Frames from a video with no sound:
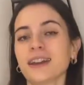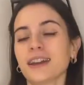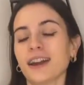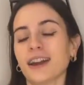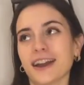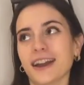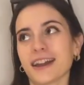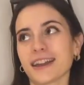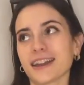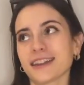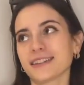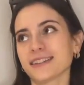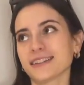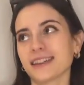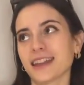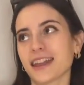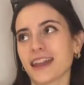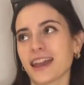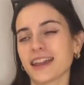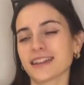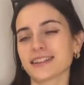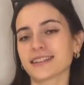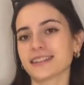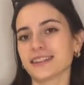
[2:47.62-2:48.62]
I, I
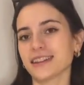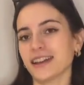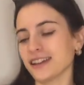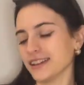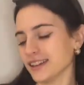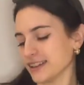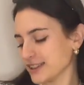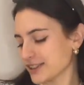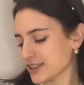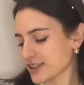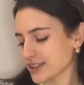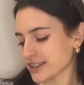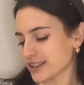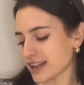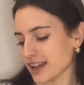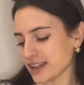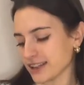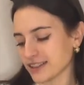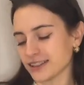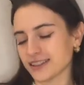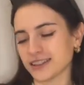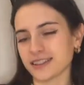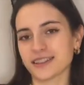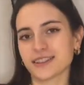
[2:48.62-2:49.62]
guess I, it just
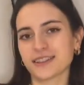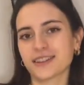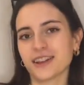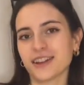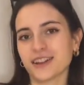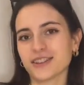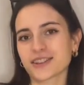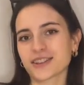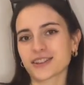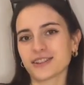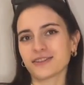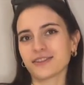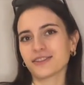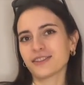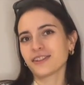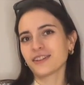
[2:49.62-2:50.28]
adds this touch of,